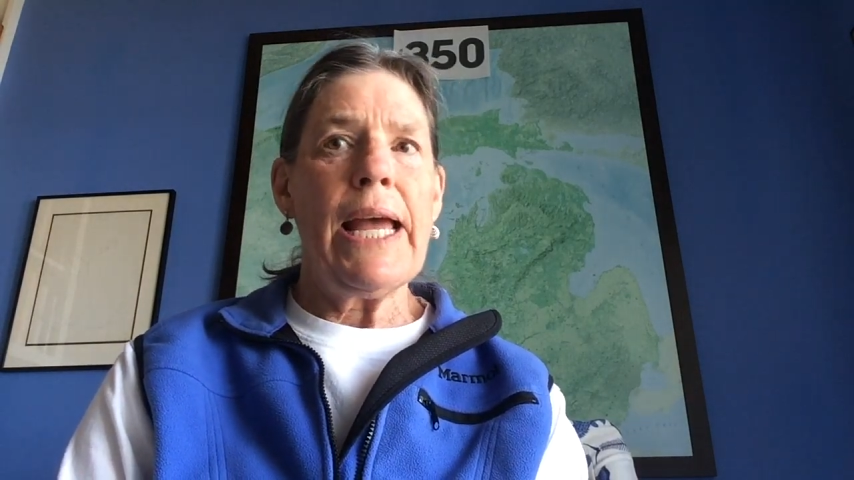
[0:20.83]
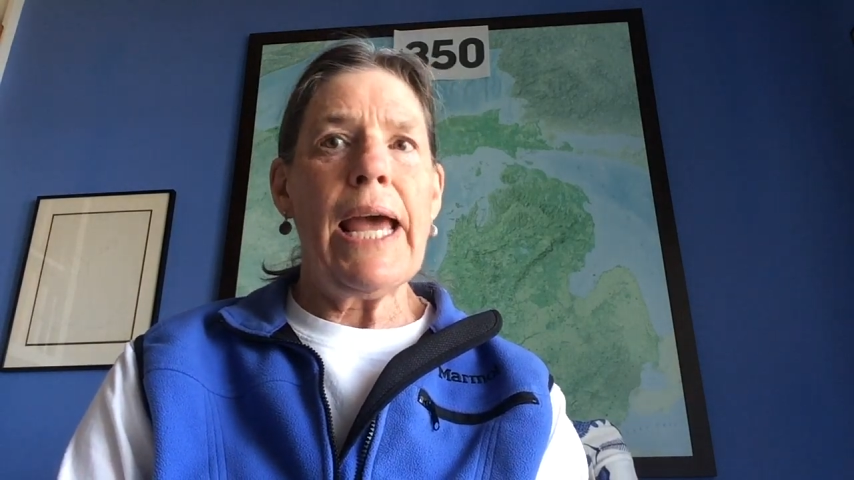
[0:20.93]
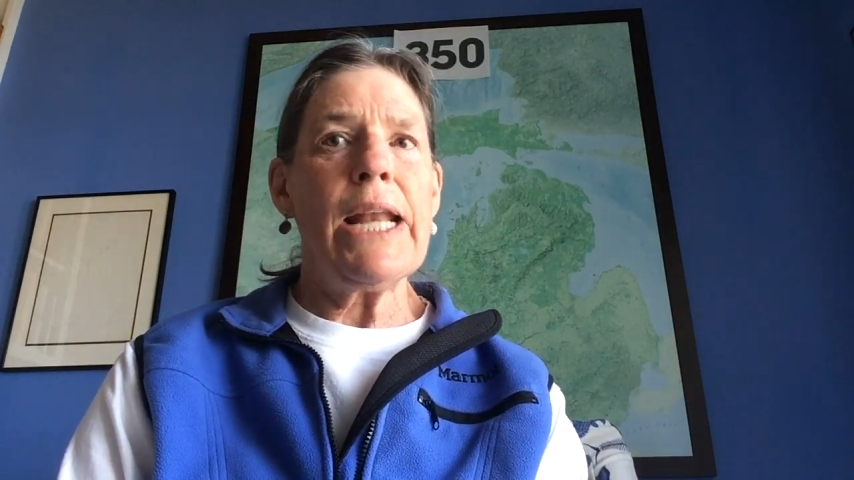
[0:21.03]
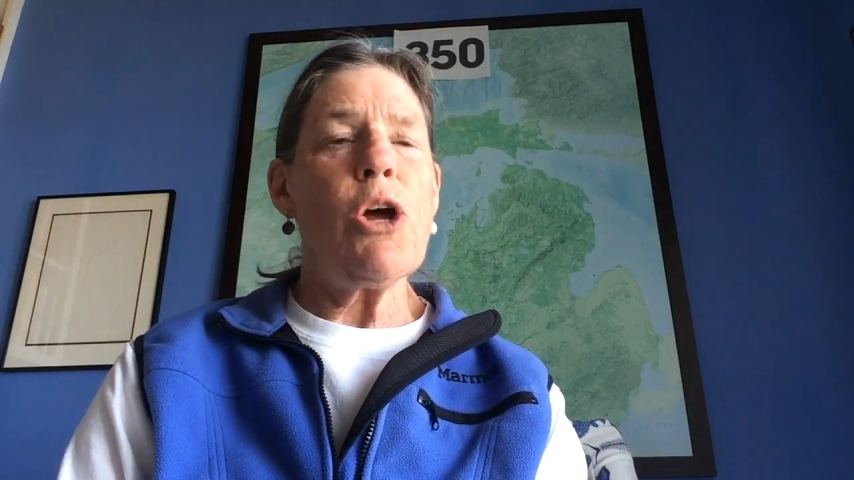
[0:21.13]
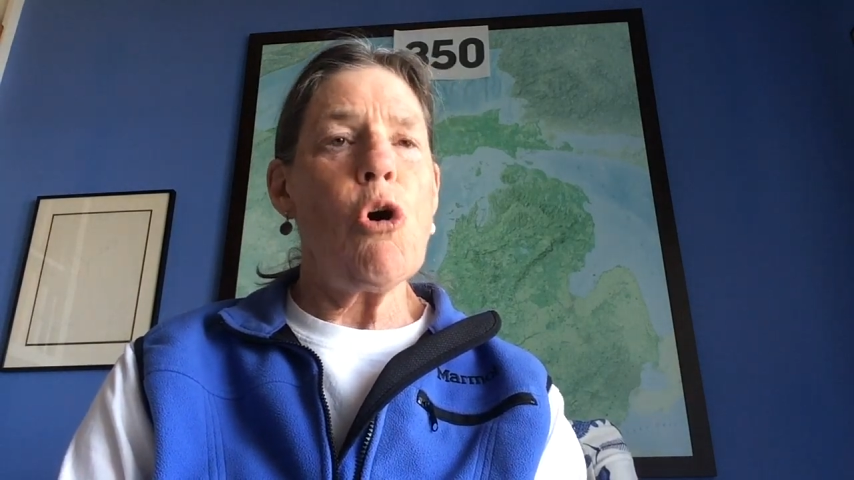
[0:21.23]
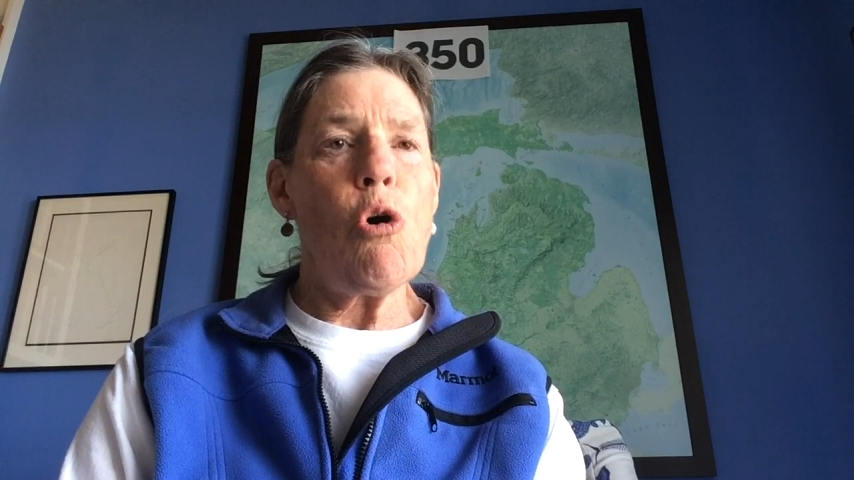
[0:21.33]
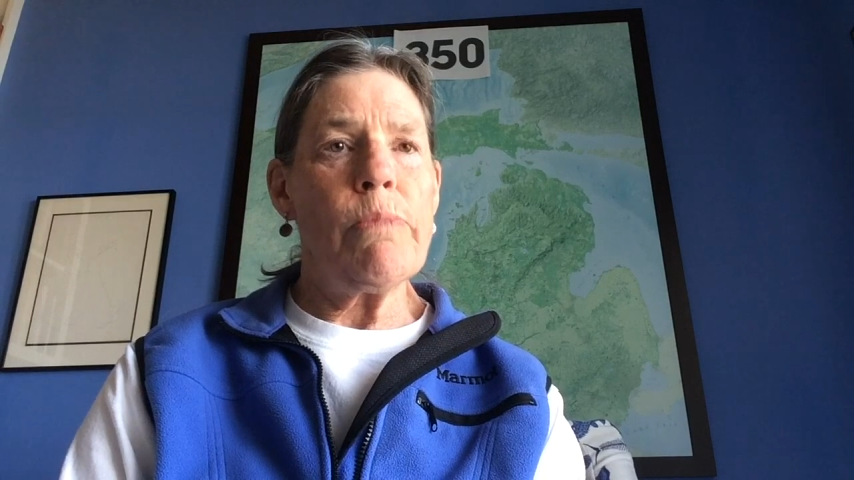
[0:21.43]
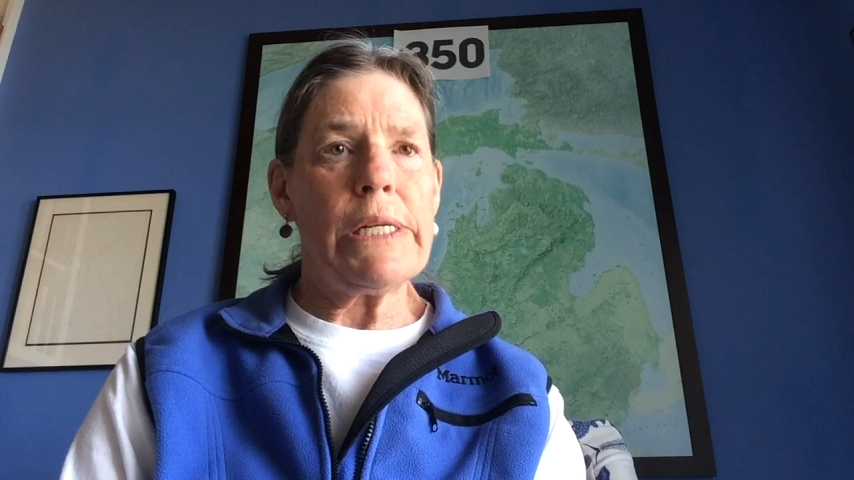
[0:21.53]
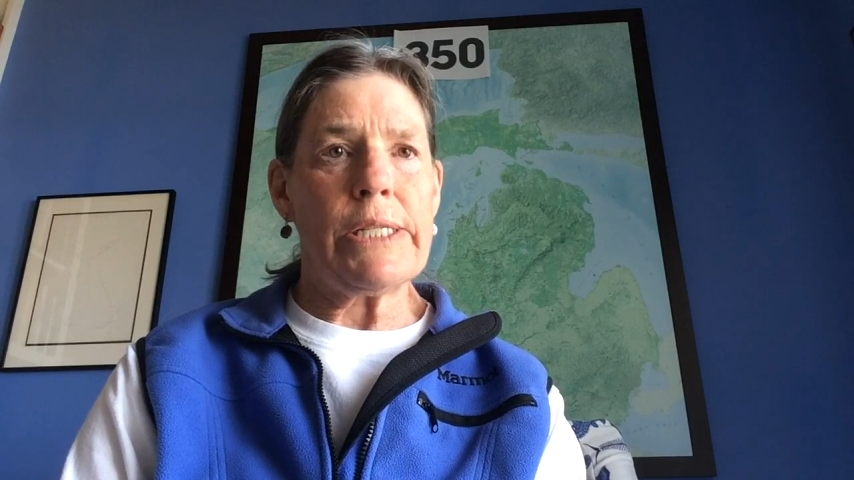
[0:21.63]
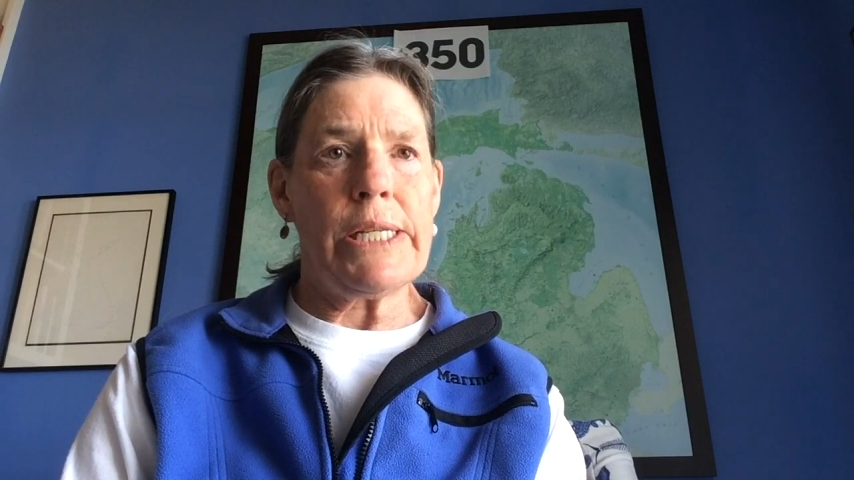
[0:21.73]
and
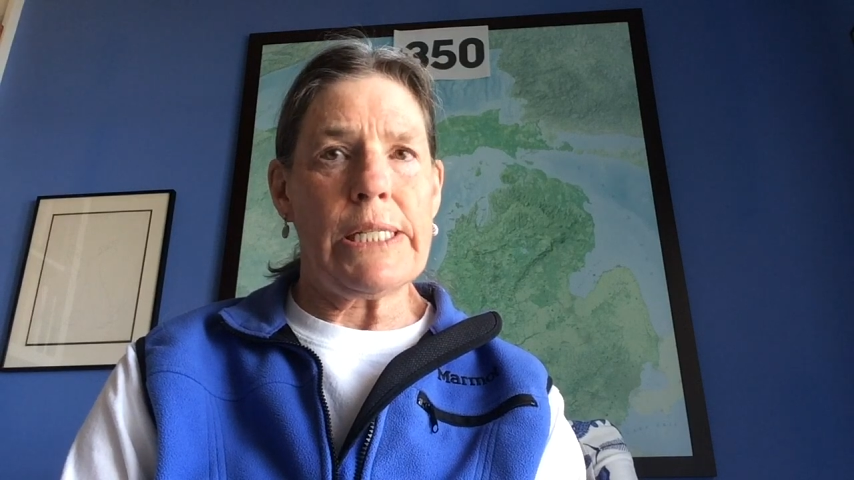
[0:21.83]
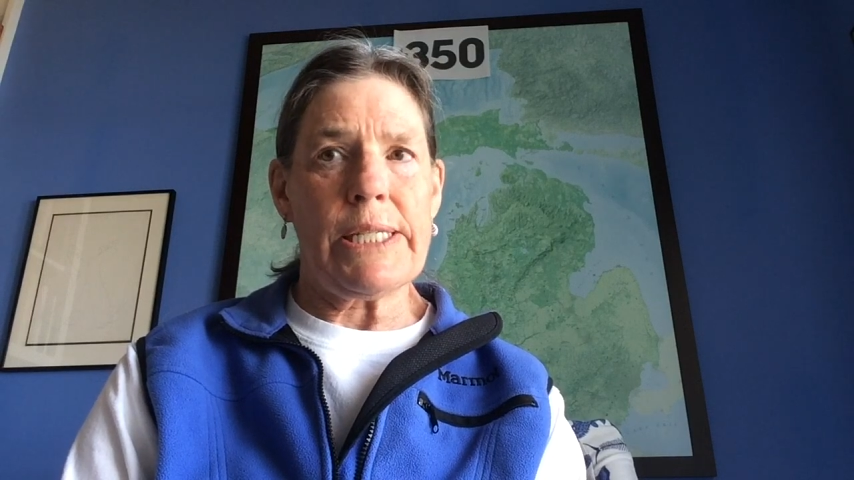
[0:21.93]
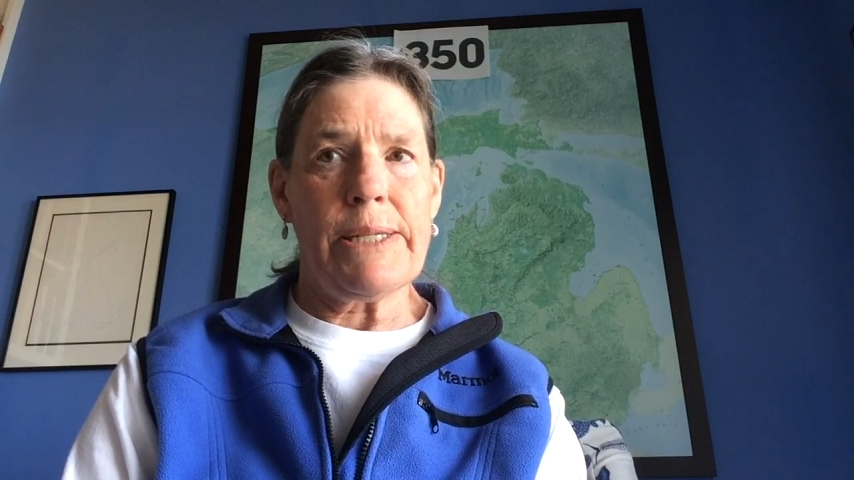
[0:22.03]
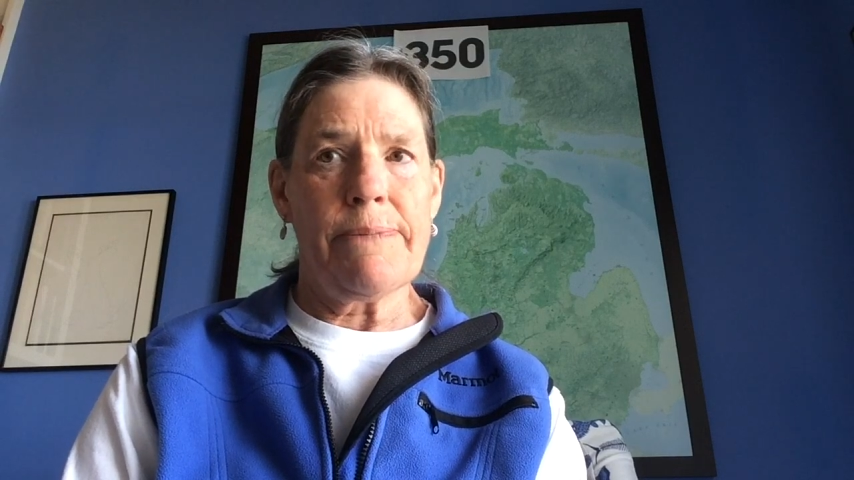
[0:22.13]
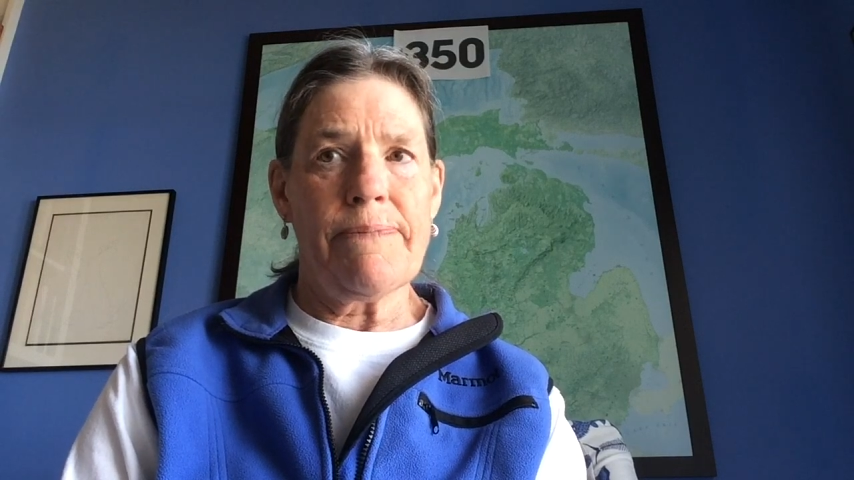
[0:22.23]
homelessness.